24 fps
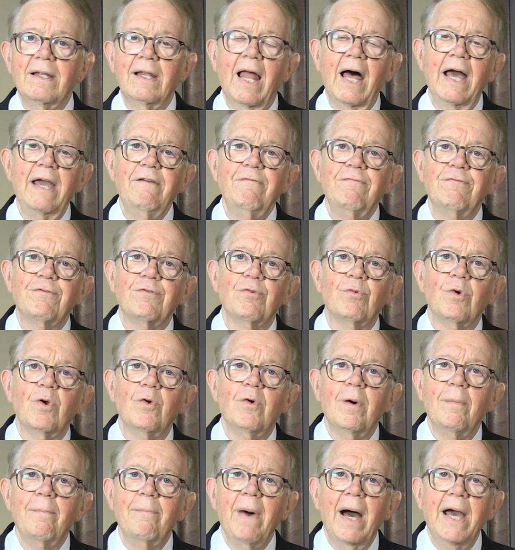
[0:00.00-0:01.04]
life
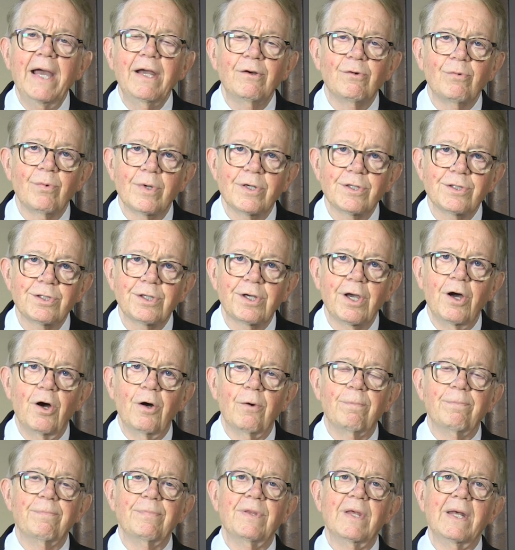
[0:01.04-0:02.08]
through a
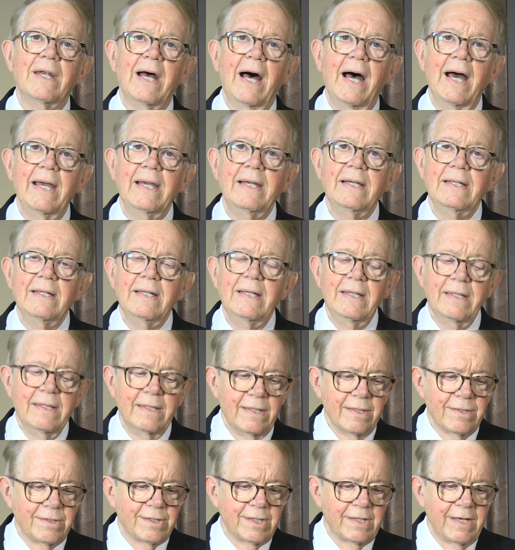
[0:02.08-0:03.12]
microscope that I
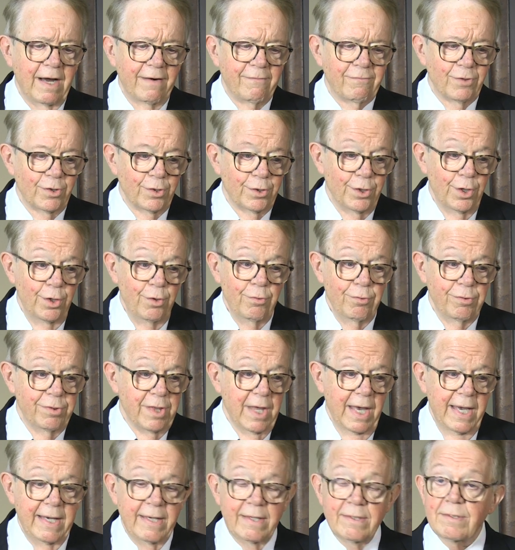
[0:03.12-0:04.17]
discover new
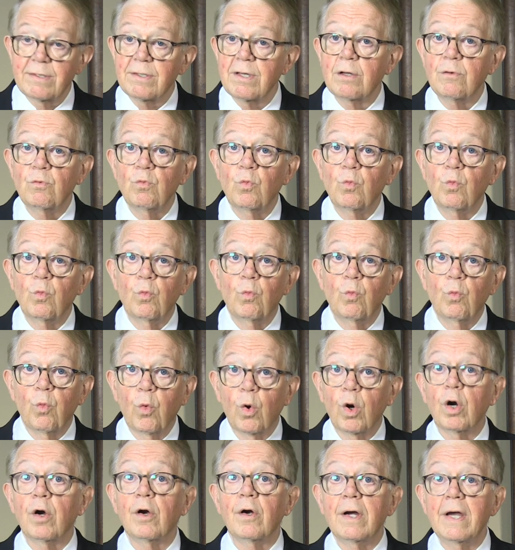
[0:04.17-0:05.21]
things that
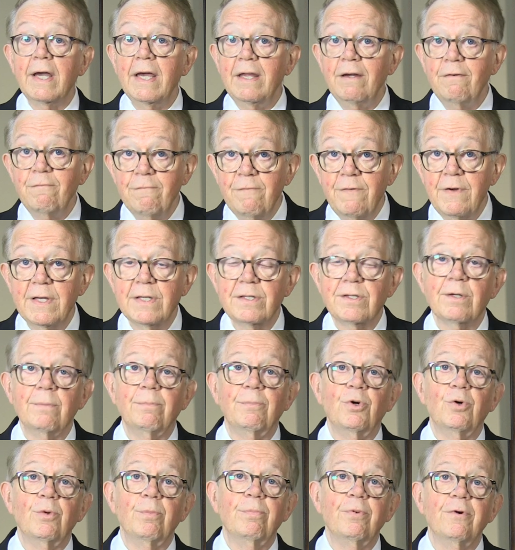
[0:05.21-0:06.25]
were
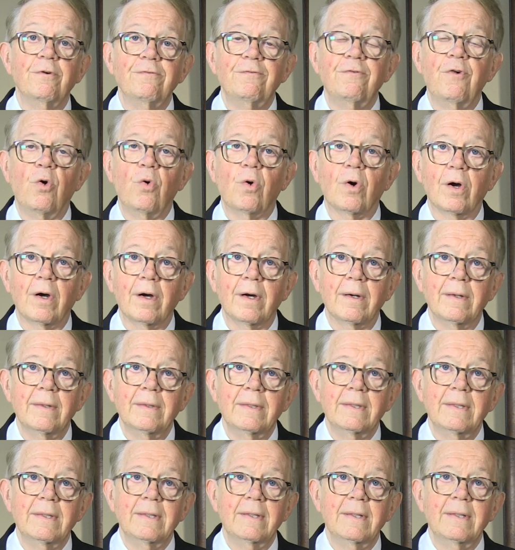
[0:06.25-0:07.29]
invisible before.
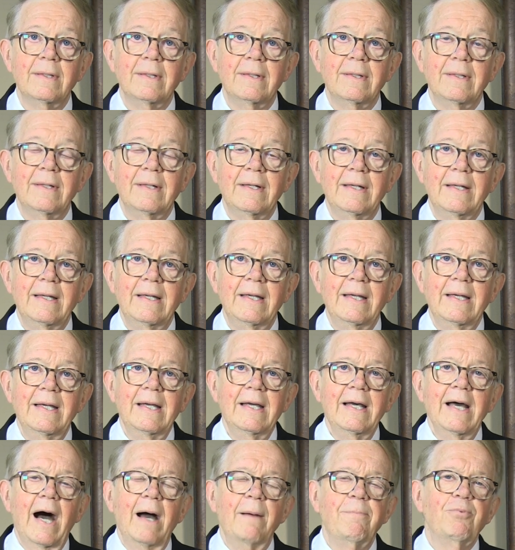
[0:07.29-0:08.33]

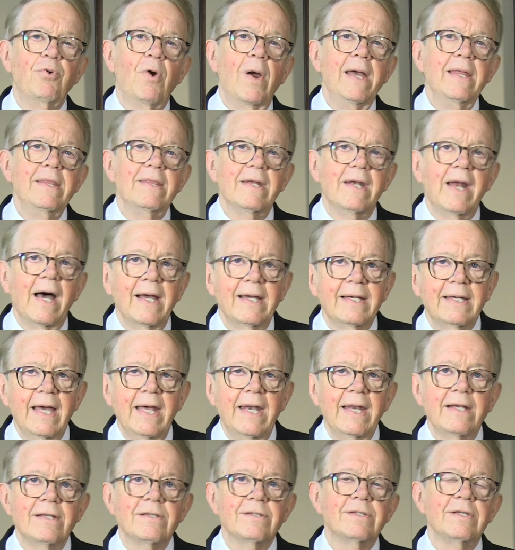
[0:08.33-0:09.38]
I pray that I
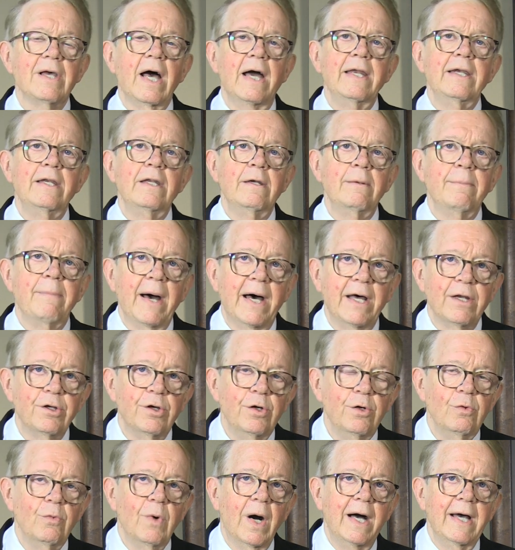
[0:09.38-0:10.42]
get excited about
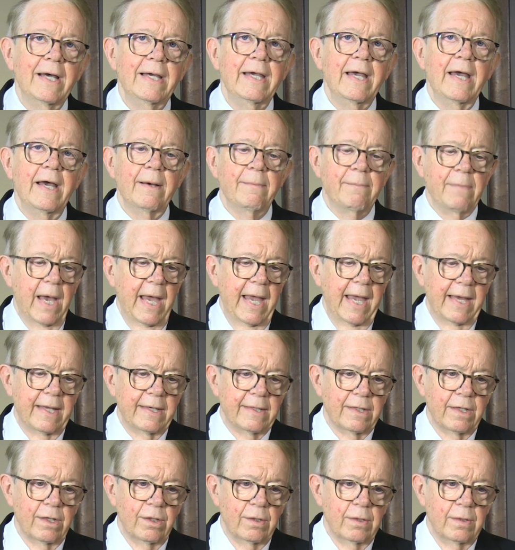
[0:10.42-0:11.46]
who I am
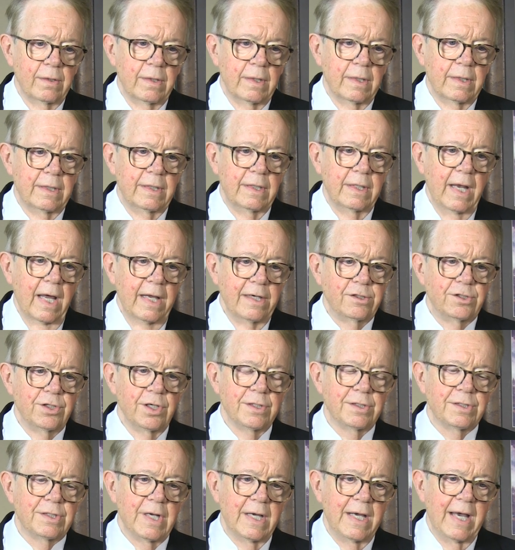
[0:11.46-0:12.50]
and uh, not
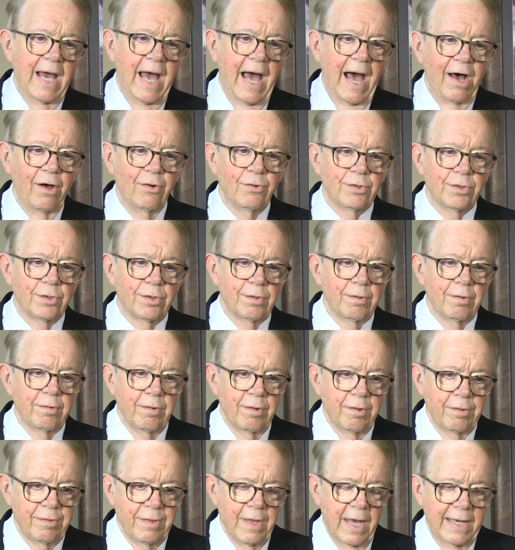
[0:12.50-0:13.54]
just outer
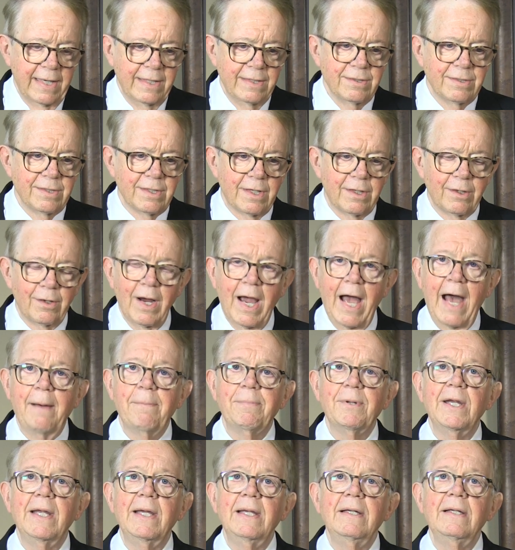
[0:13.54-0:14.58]
things that are
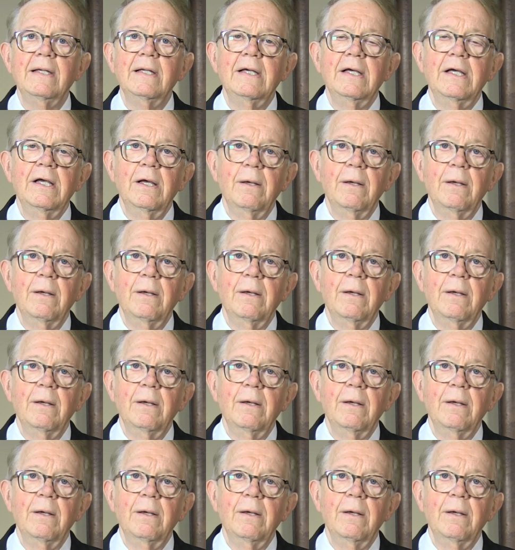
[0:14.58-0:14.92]
happening,